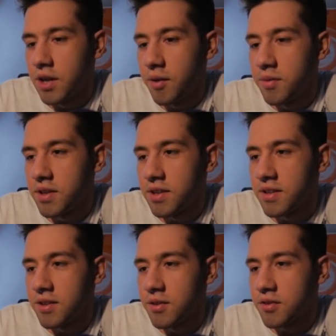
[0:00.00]
I mean,
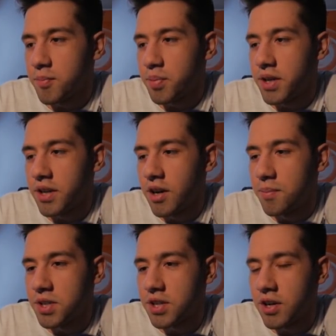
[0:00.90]
those are pretty
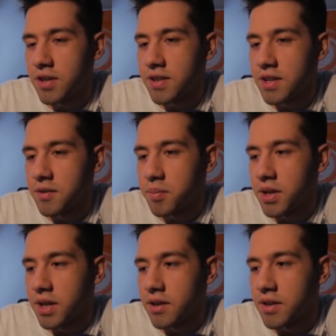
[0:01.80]
garbage cards that he's
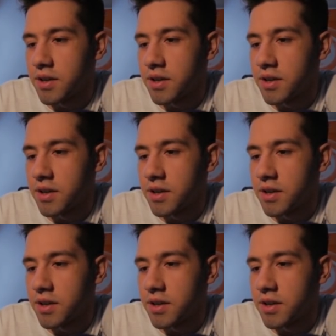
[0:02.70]
playing out